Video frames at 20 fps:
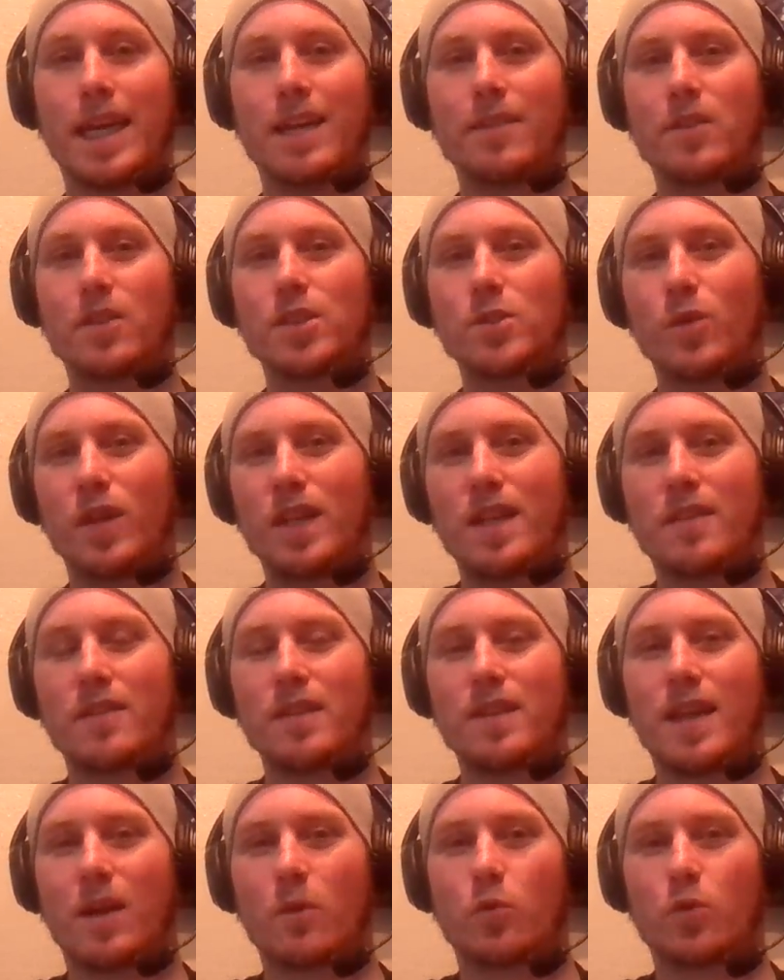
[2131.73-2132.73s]
And if there's really
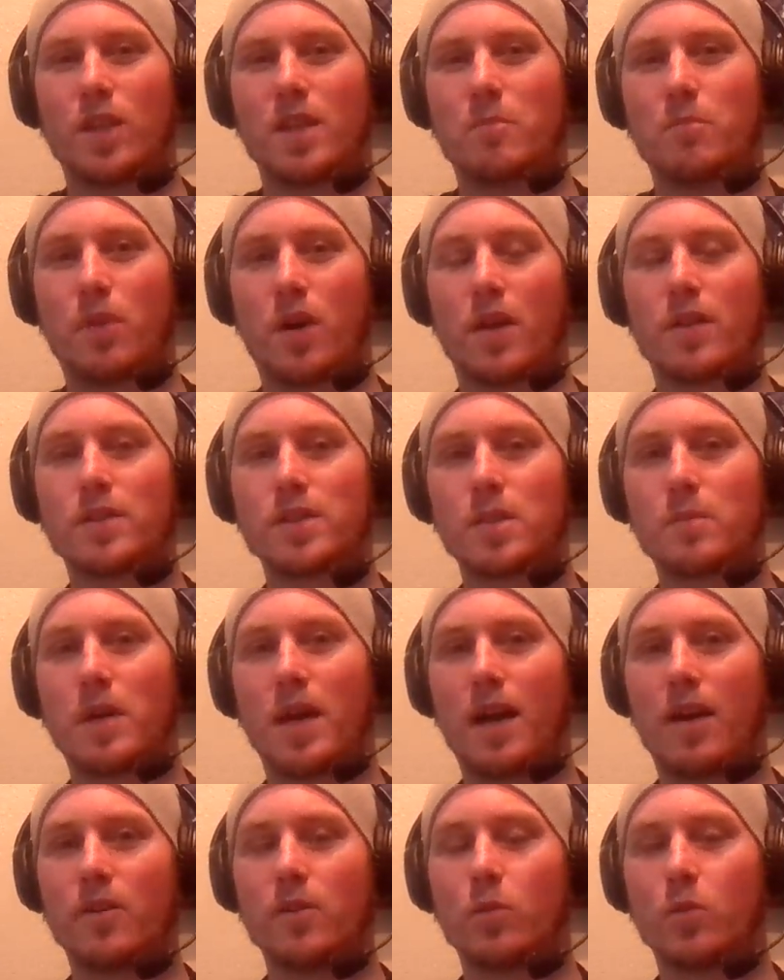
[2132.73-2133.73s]
nothing that really bothers you
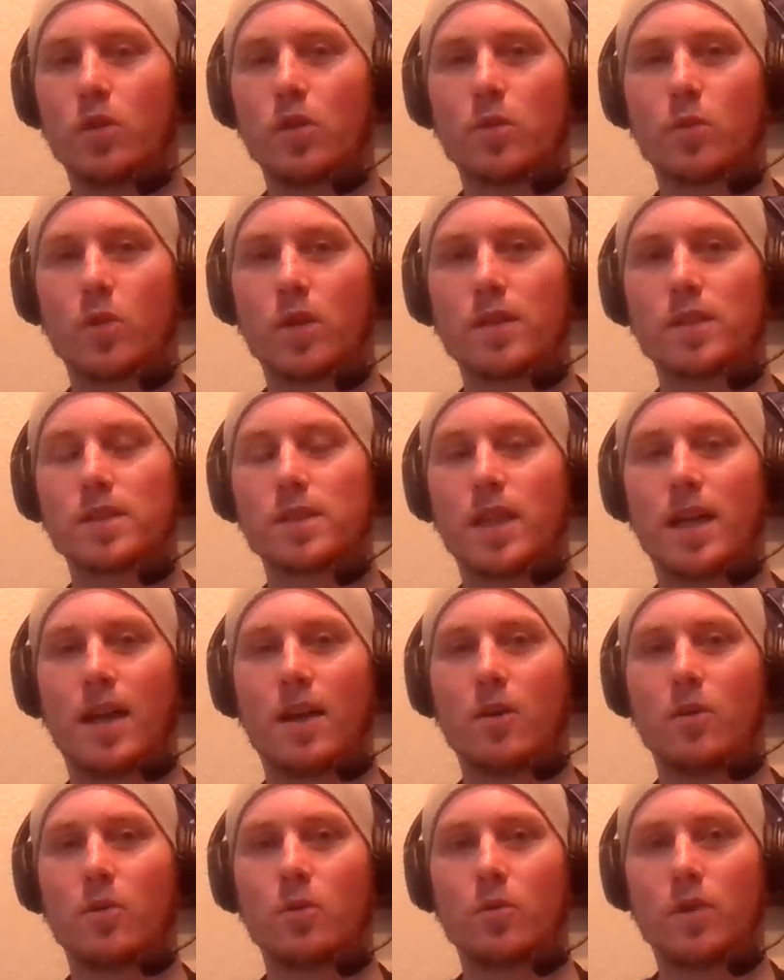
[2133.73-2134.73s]
about how the world works and
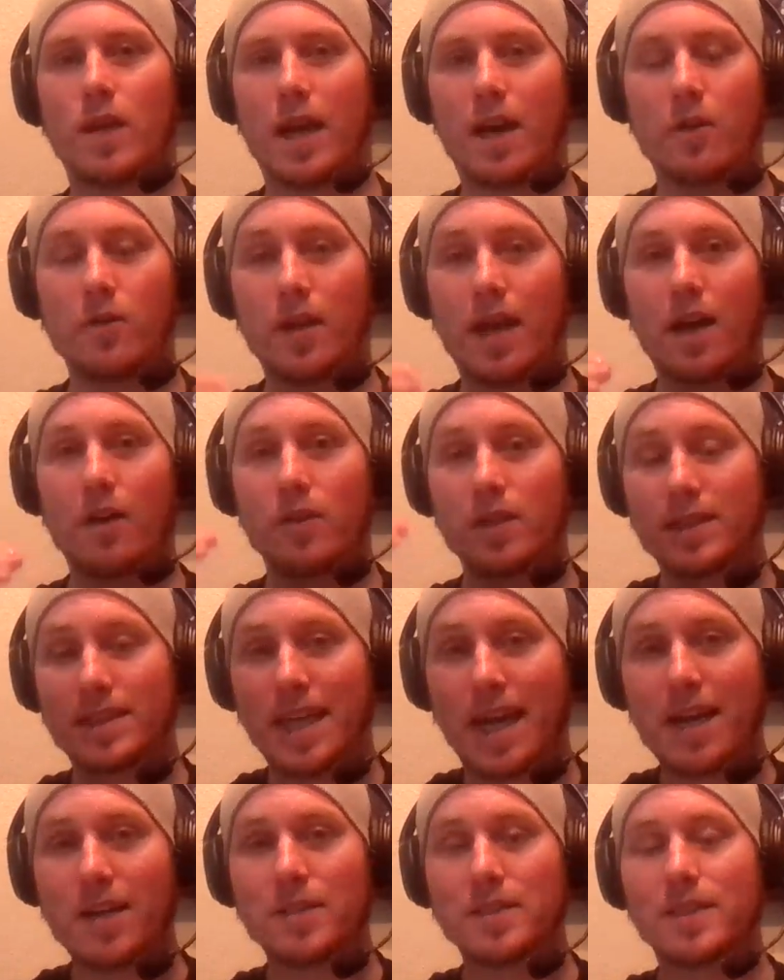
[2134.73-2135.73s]
how the
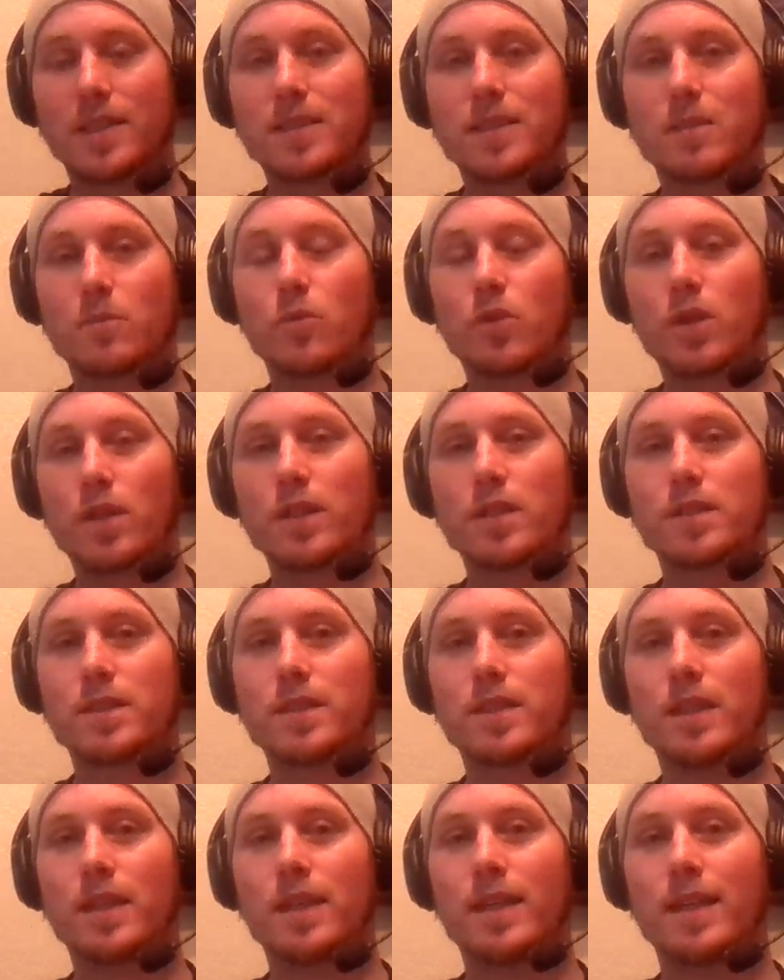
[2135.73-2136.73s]
entire system
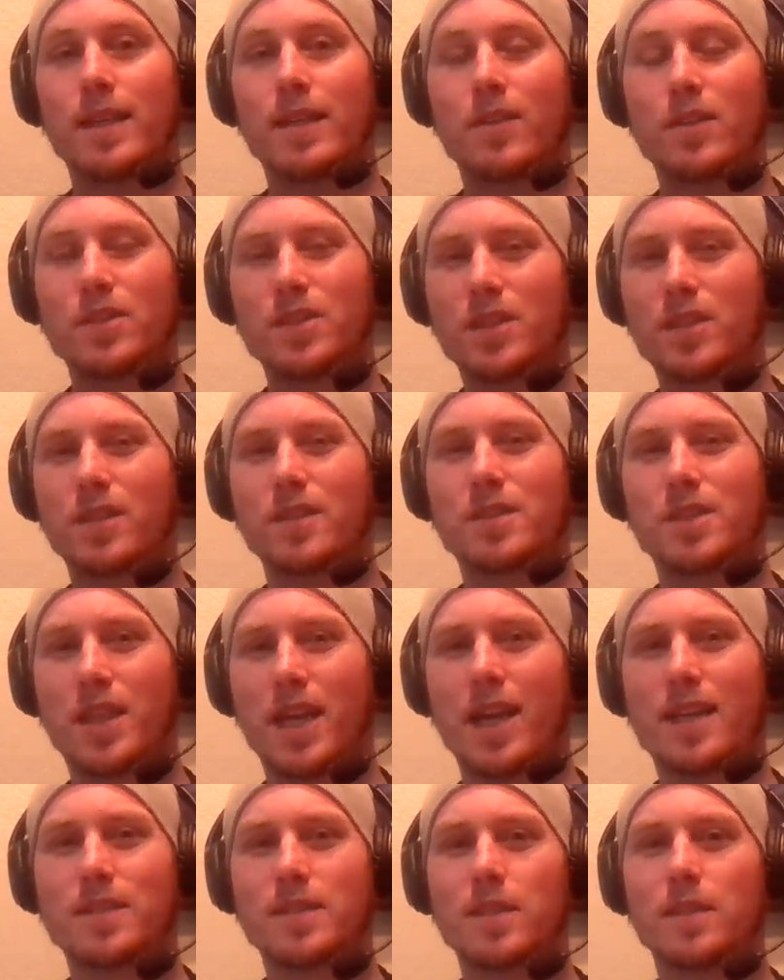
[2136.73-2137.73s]
works, there's a good
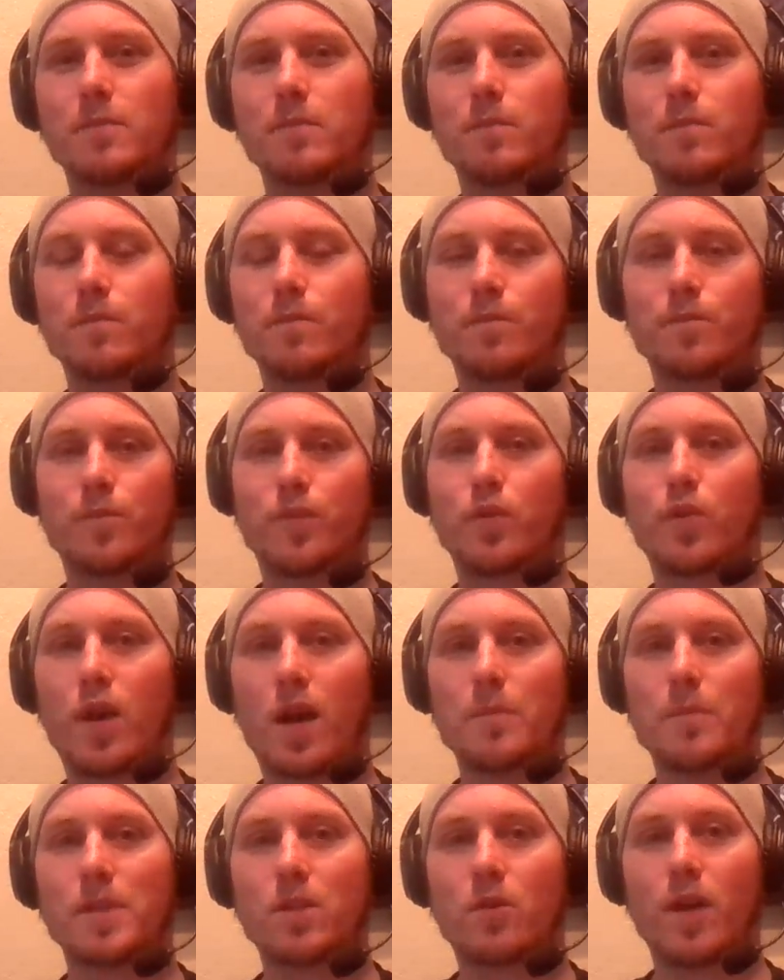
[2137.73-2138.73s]
chance that you
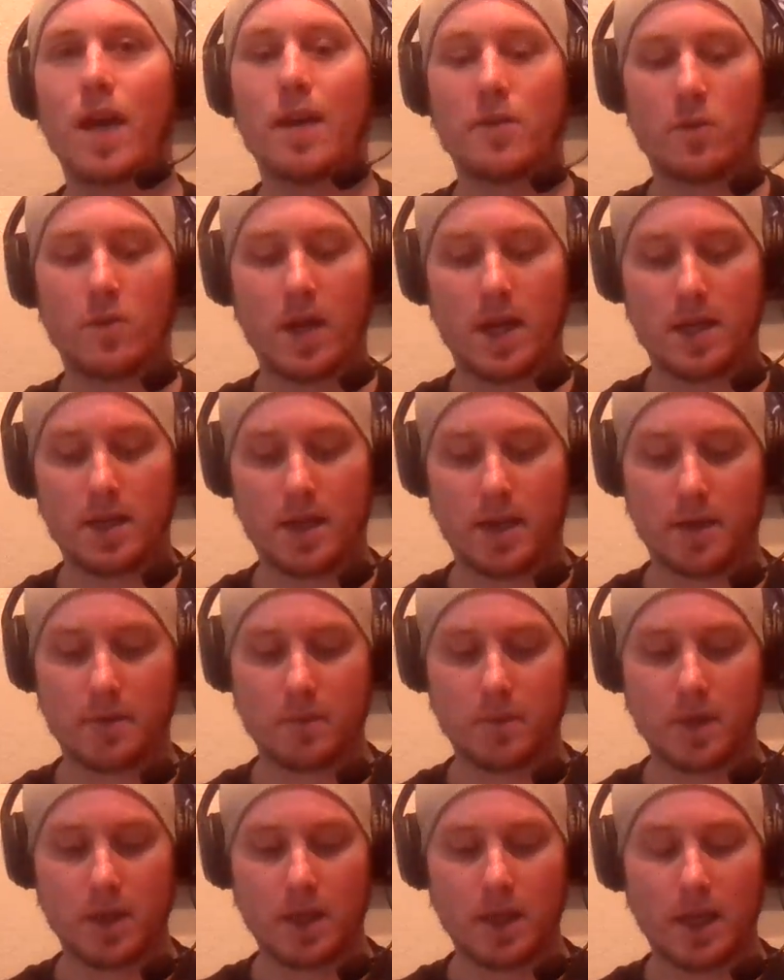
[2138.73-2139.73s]
probably don't have it right yet.